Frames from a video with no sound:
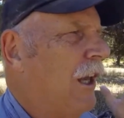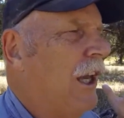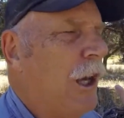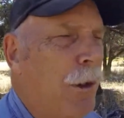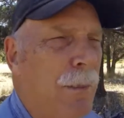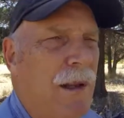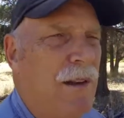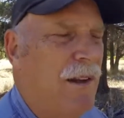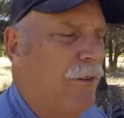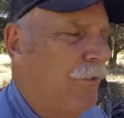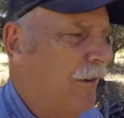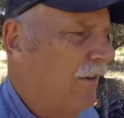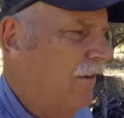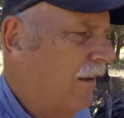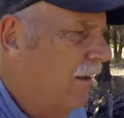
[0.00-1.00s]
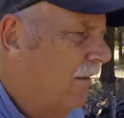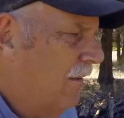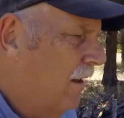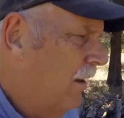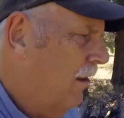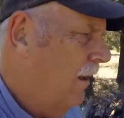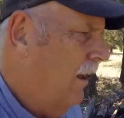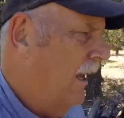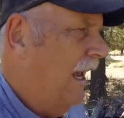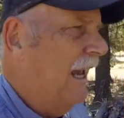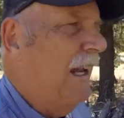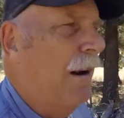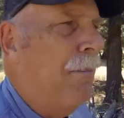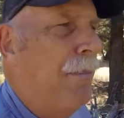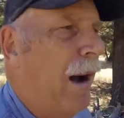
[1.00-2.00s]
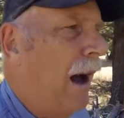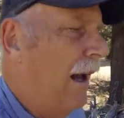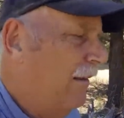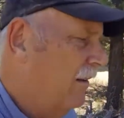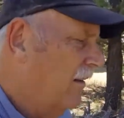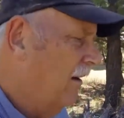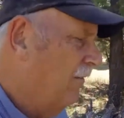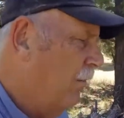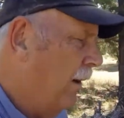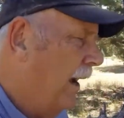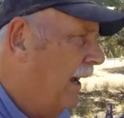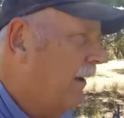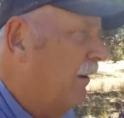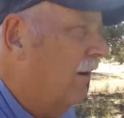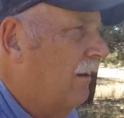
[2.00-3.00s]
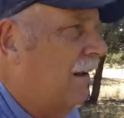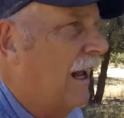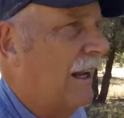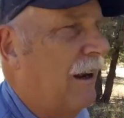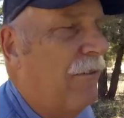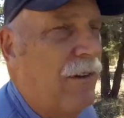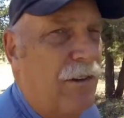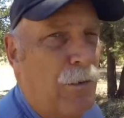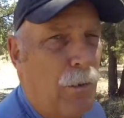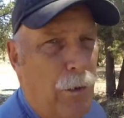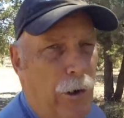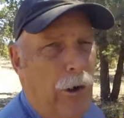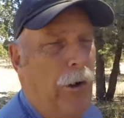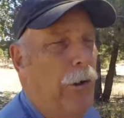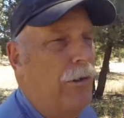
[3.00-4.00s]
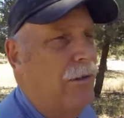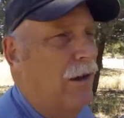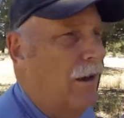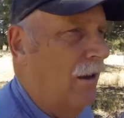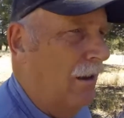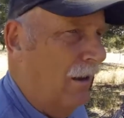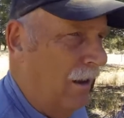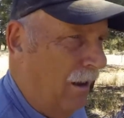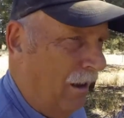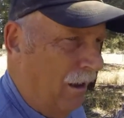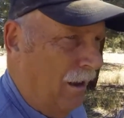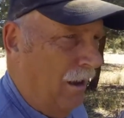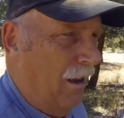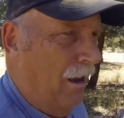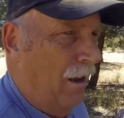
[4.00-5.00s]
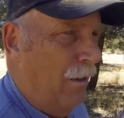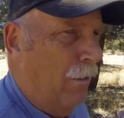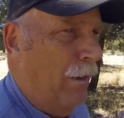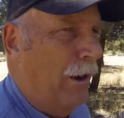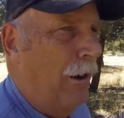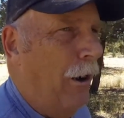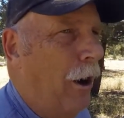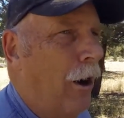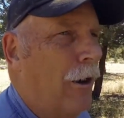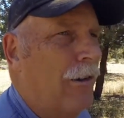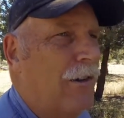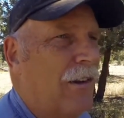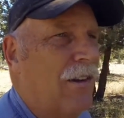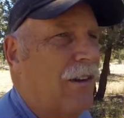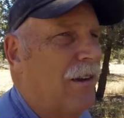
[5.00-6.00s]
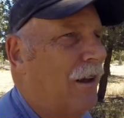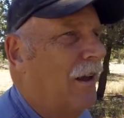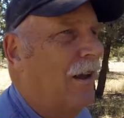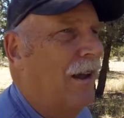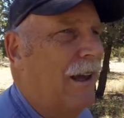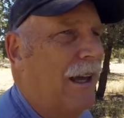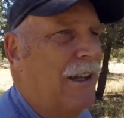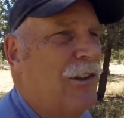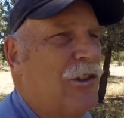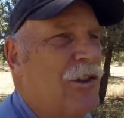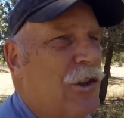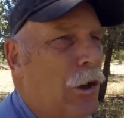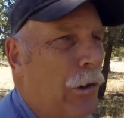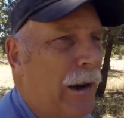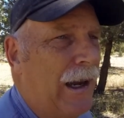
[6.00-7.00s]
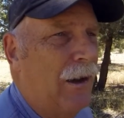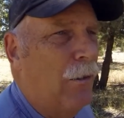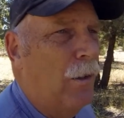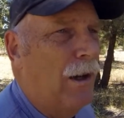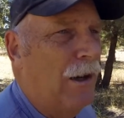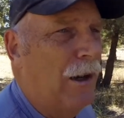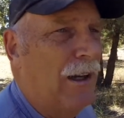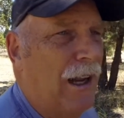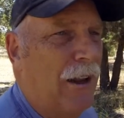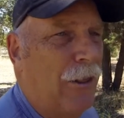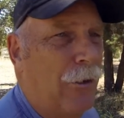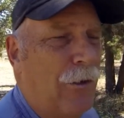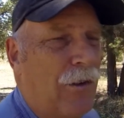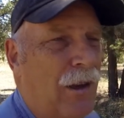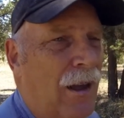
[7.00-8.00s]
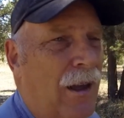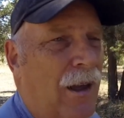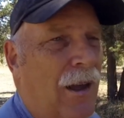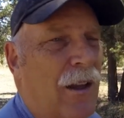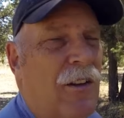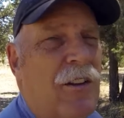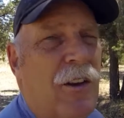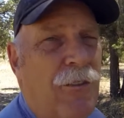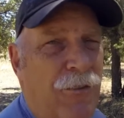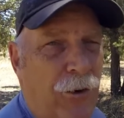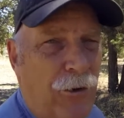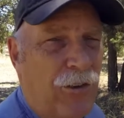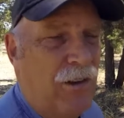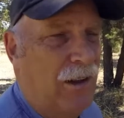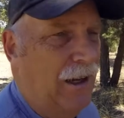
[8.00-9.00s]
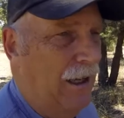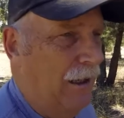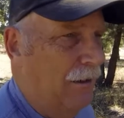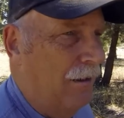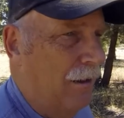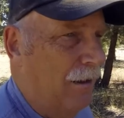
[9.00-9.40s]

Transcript: human differences in a positive way. None of us were hurt. We are all just enjoying one another's diversity.